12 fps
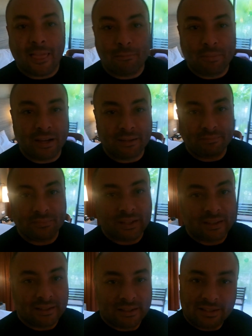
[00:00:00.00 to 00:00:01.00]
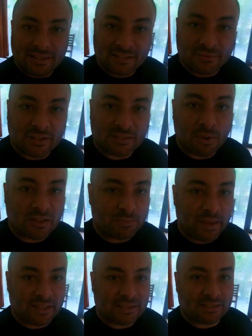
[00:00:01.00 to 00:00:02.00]
but it's a very small
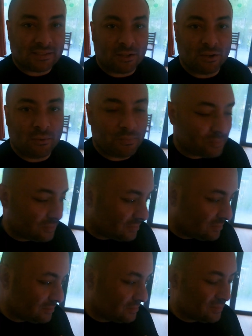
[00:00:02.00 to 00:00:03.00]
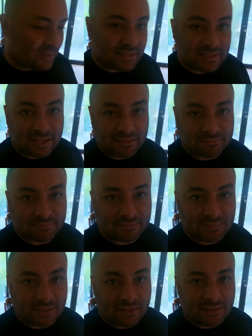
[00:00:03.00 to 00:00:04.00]
space, so things get
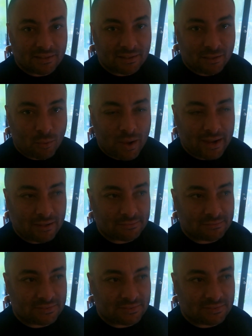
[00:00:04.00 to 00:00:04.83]
a little wild.